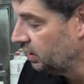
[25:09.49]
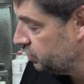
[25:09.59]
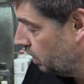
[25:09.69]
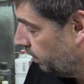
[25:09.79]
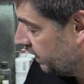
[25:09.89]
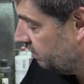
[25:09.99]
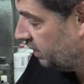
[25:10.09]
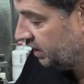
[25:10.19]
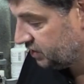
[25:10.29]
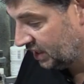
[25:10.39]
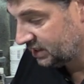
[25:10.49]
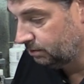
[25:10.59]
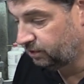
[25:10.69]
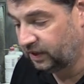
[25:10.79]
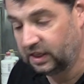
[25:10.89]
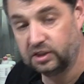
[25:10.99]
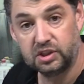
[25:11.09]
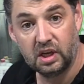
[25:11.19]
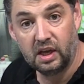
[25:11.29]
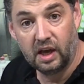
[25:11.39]
So by giving it a satin
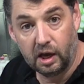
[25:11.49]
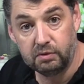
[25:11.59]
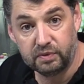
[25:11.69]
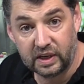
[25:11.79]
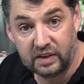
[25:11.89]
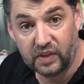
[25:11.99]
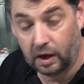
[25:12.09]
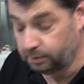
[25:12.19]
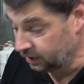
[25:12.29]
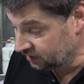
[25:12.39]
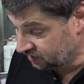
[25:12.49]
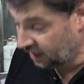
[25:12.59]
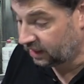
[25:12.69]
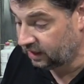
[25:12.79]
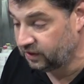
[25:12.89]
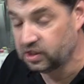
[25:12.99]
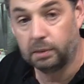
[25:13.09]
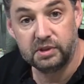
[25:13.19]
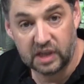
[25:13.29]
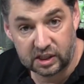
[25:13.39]
finish, hopefully that will be exactly the
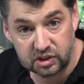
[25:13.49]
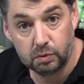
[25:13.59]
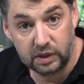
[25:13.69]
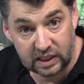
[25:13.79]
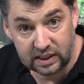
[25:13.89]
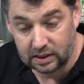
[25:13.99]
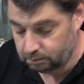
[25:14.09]
type of texture we need.